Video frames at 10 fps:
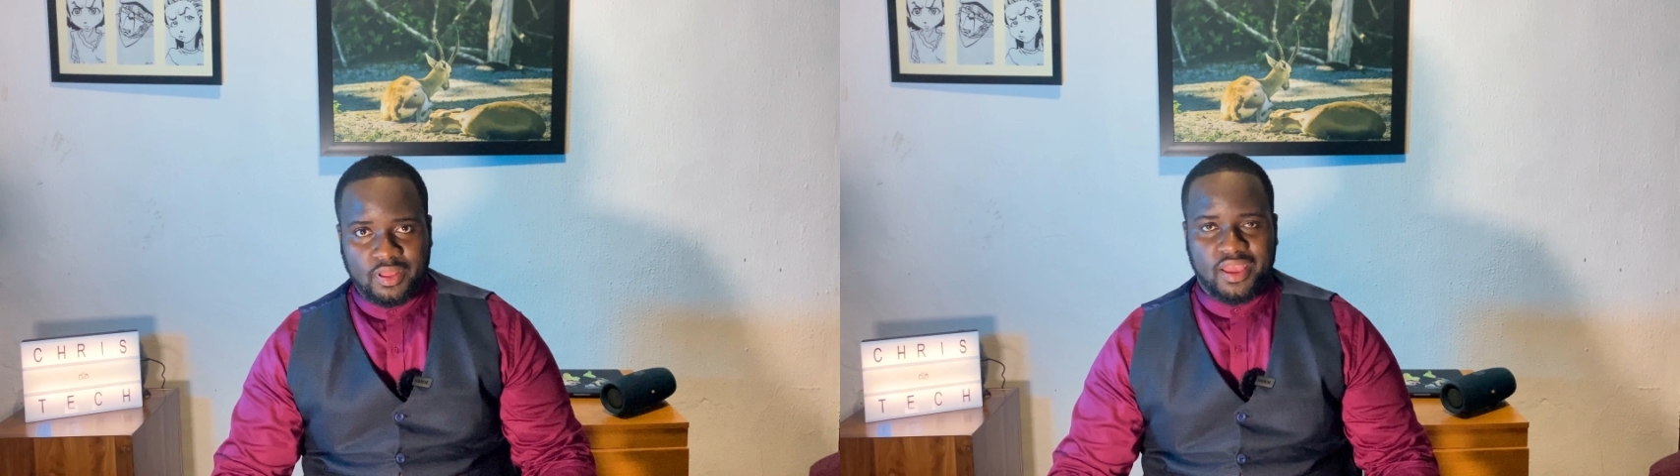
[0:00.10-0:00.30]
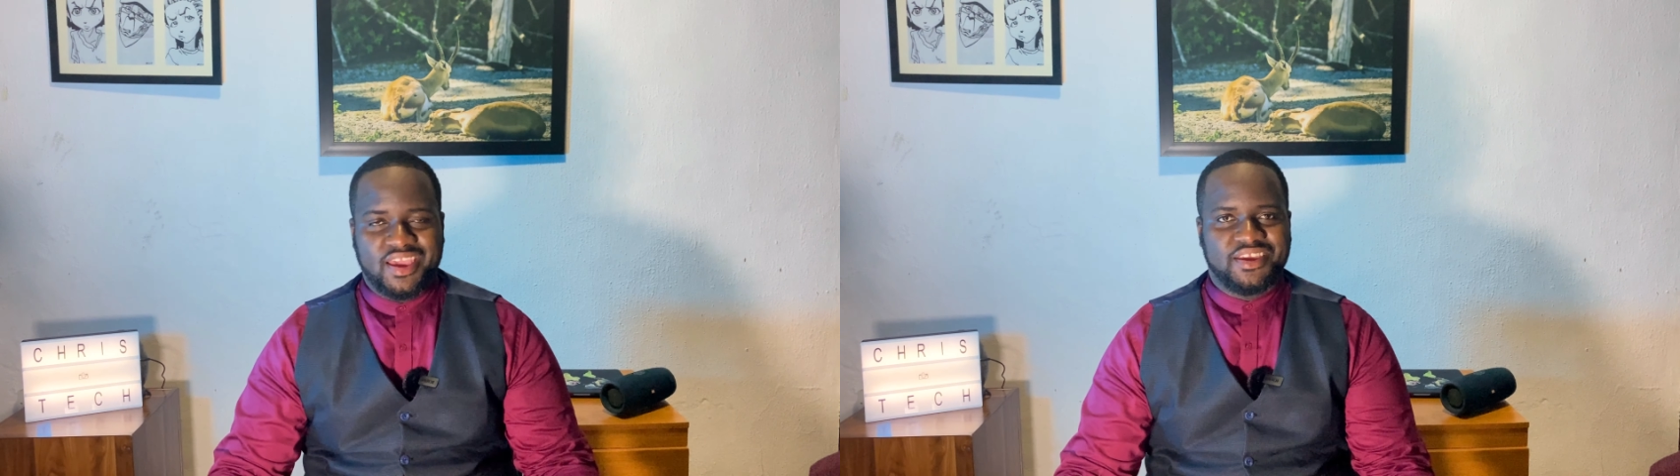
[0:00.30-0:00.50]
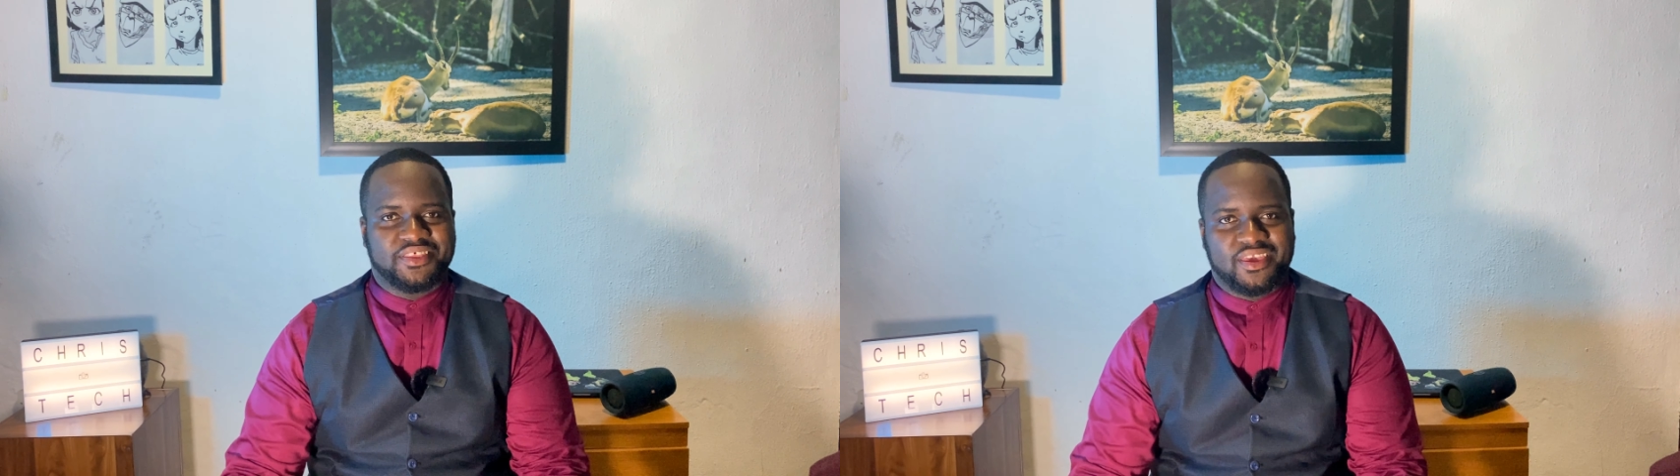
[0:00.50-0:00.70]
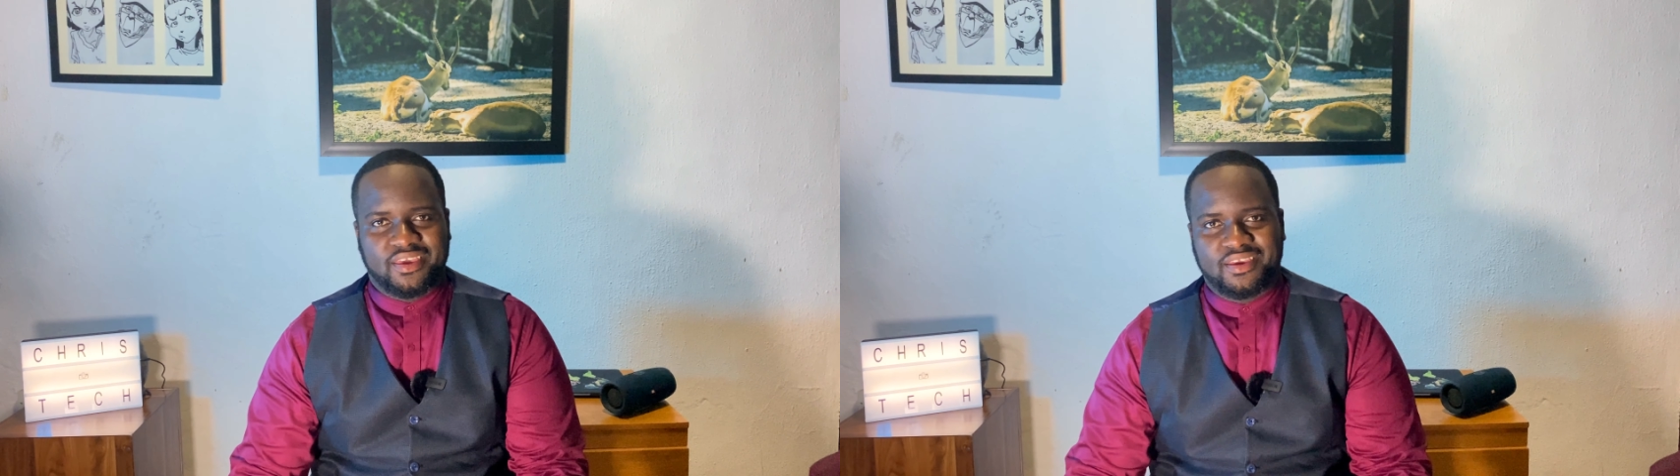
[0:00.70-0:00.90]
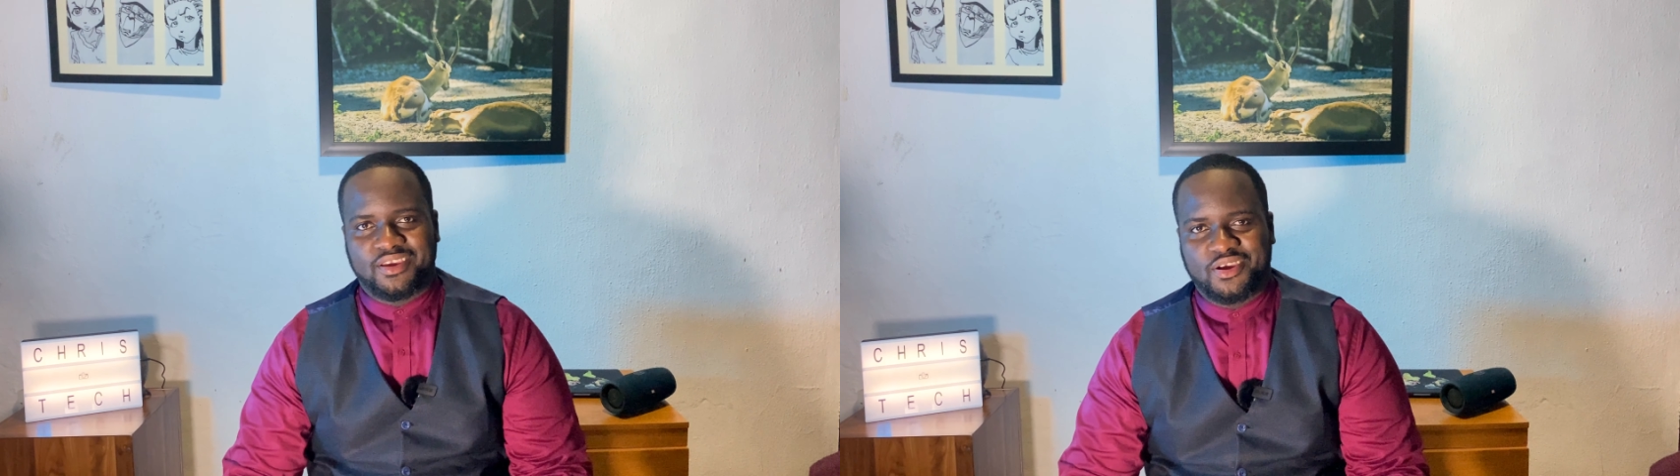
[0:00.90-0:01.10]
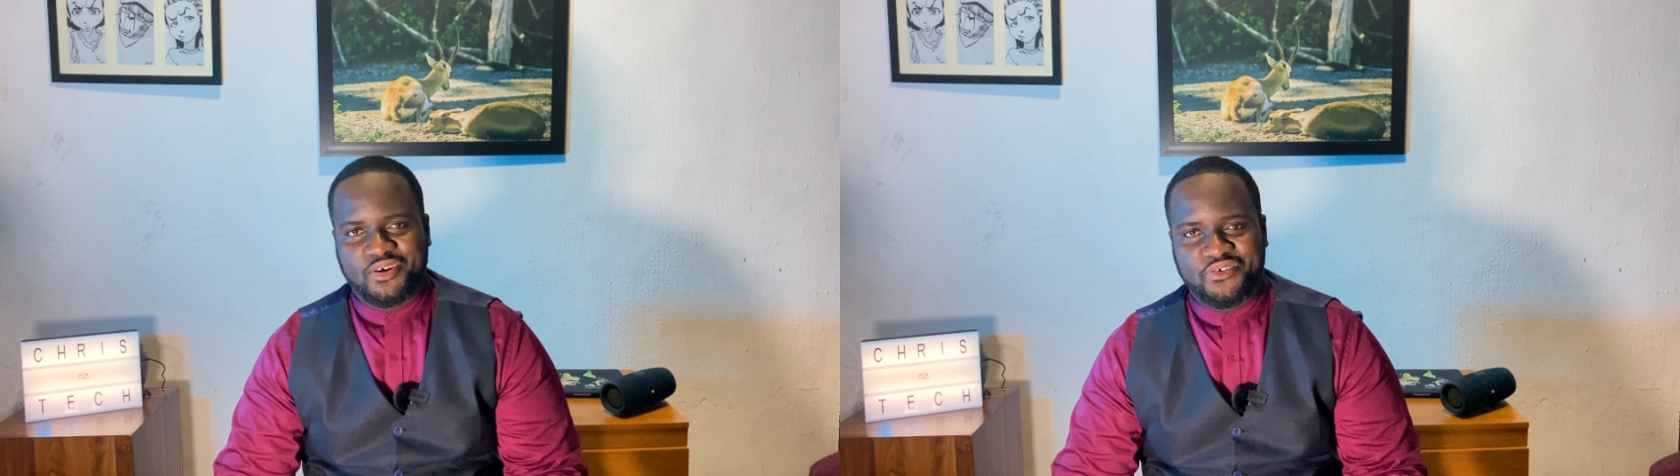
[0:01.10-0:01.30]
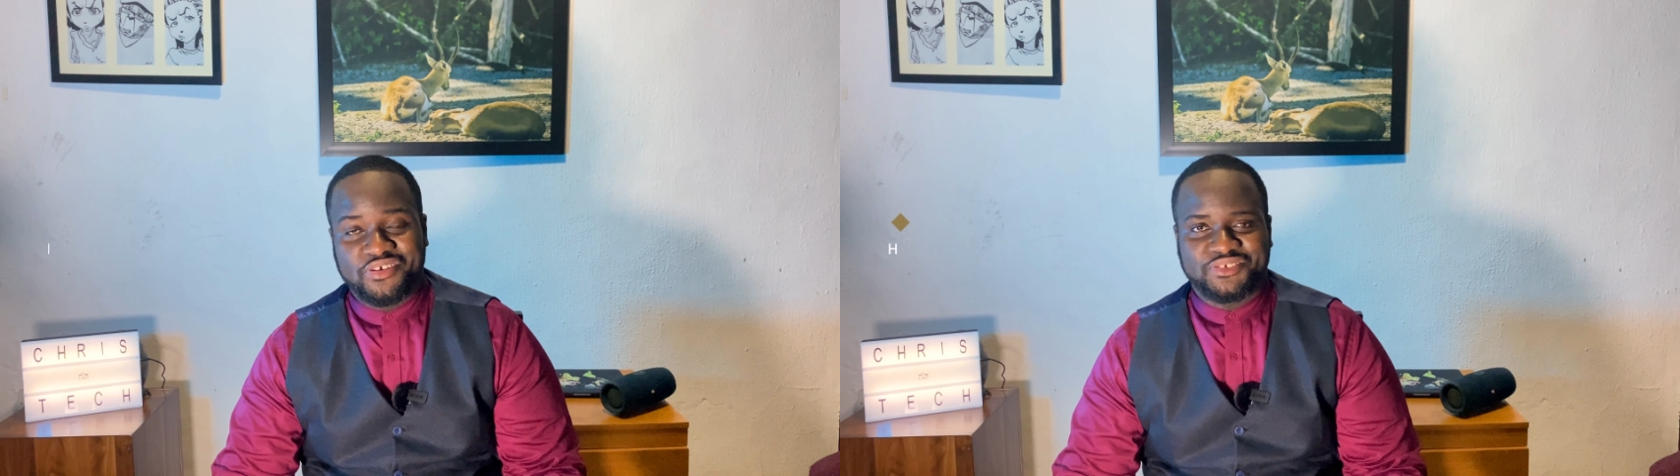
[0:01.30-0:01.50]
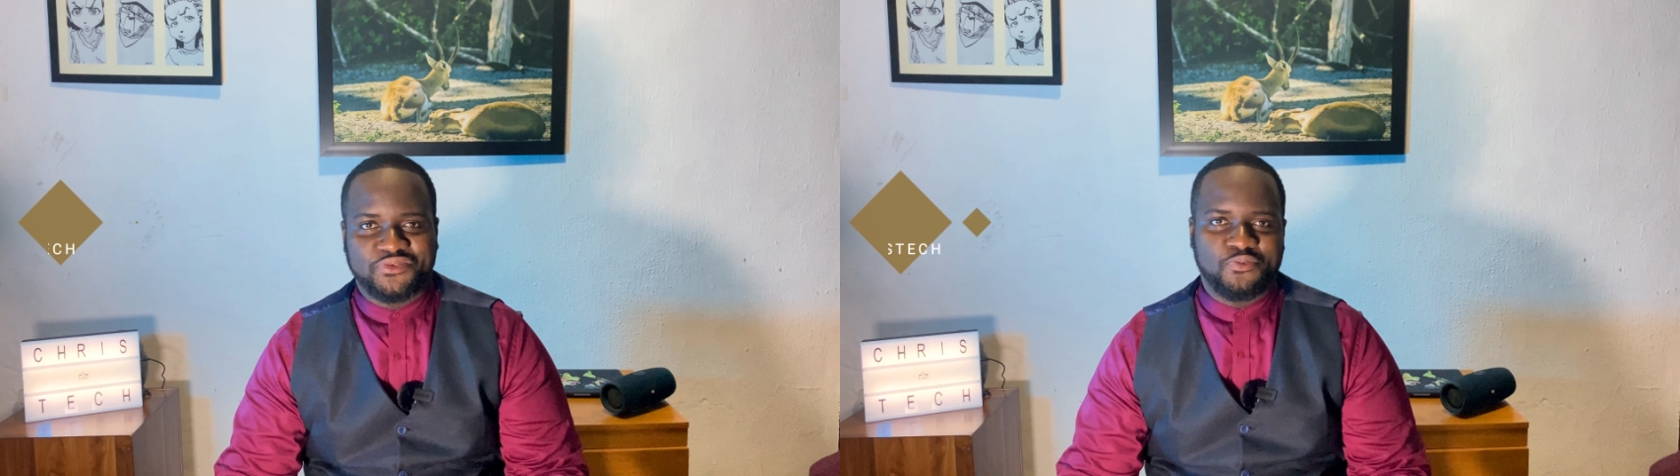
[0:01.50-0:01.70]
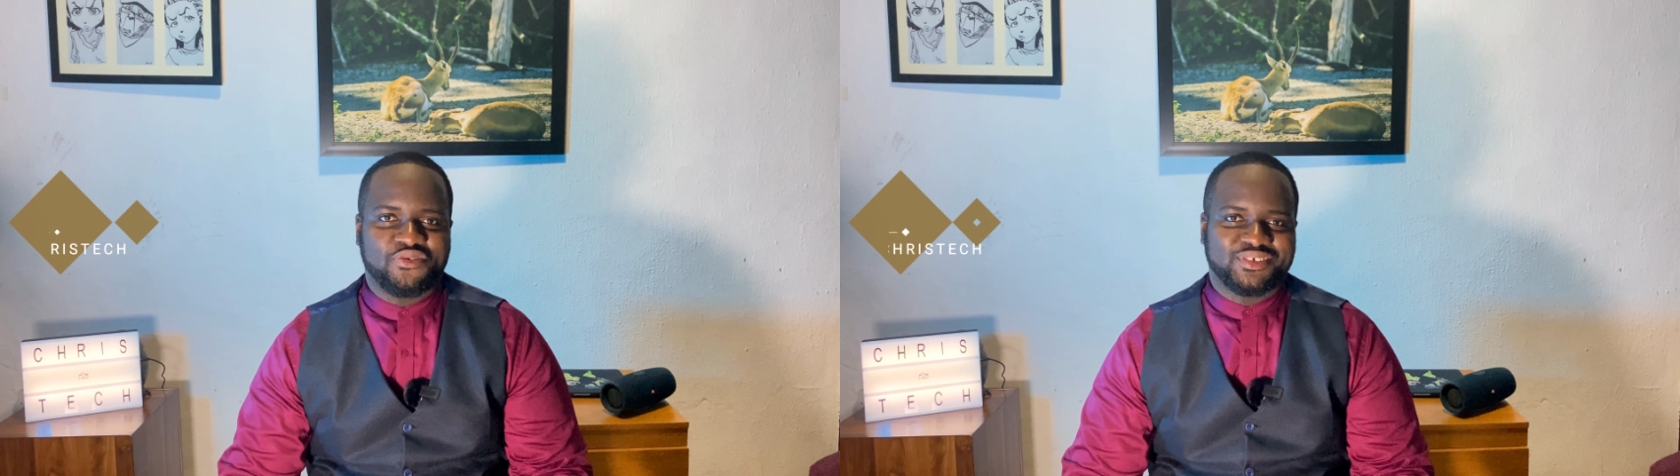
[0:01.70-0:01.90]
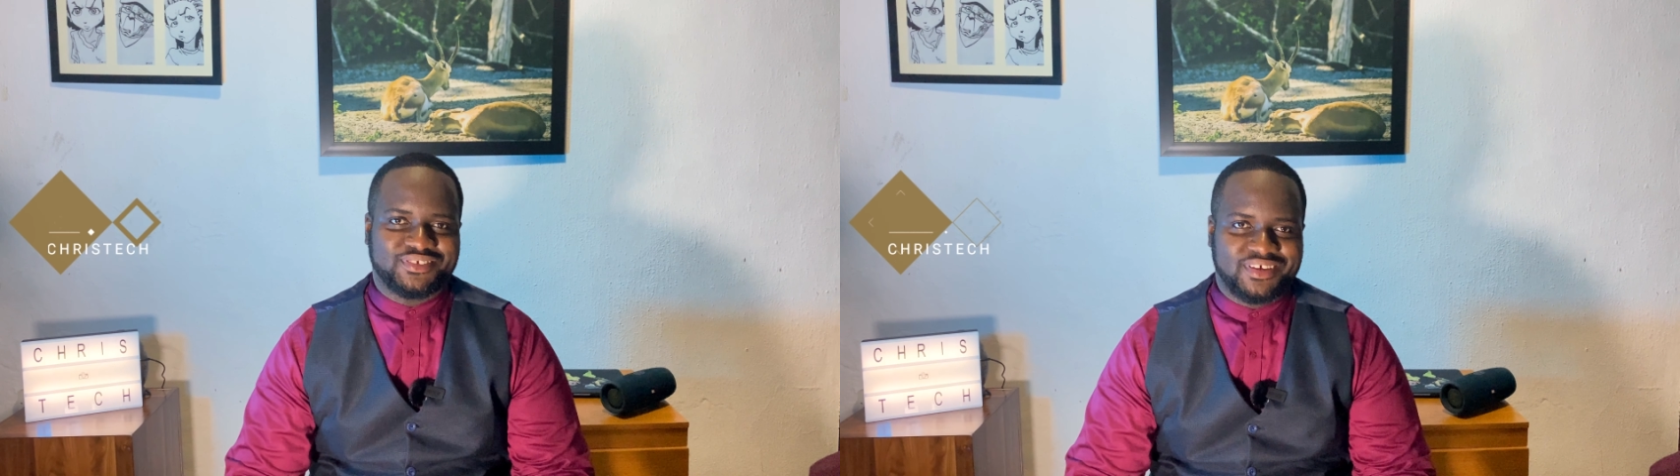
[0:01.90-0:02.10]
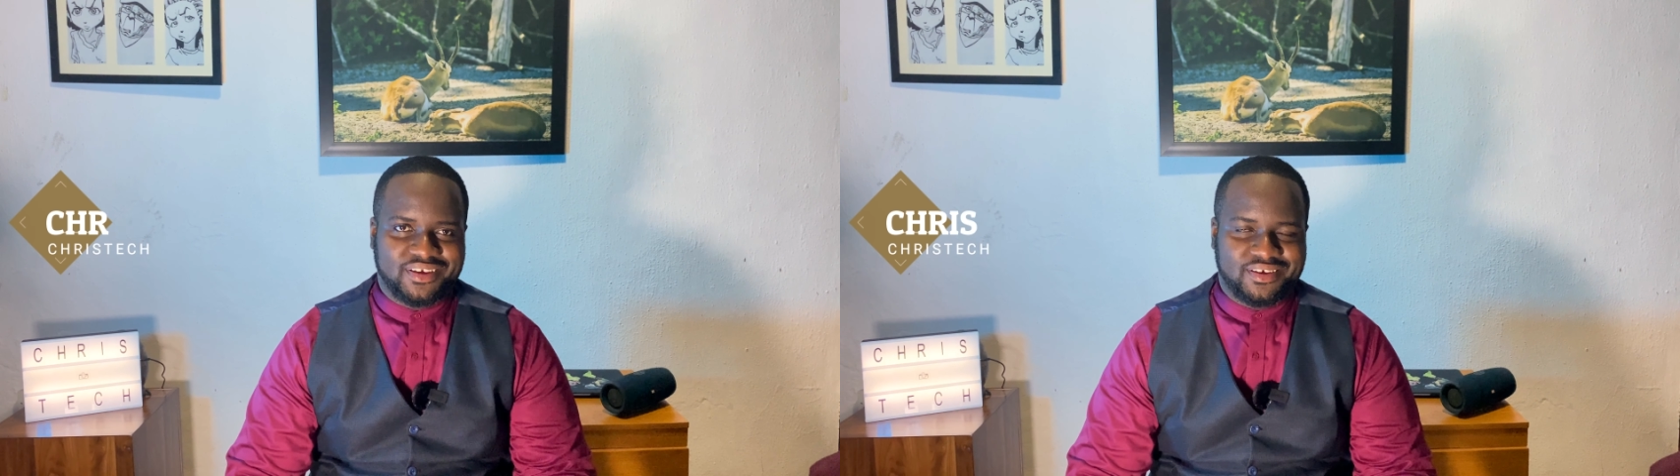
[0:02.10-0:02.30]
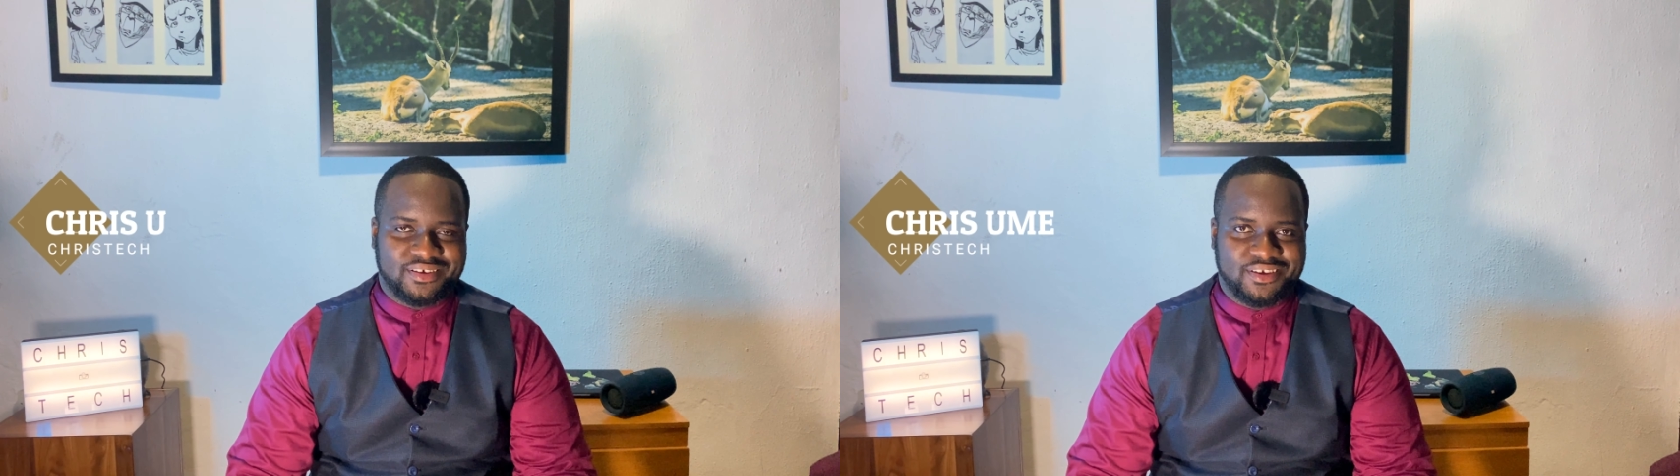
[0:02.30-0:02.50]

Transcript: Hey there, Chris from Chris Tech,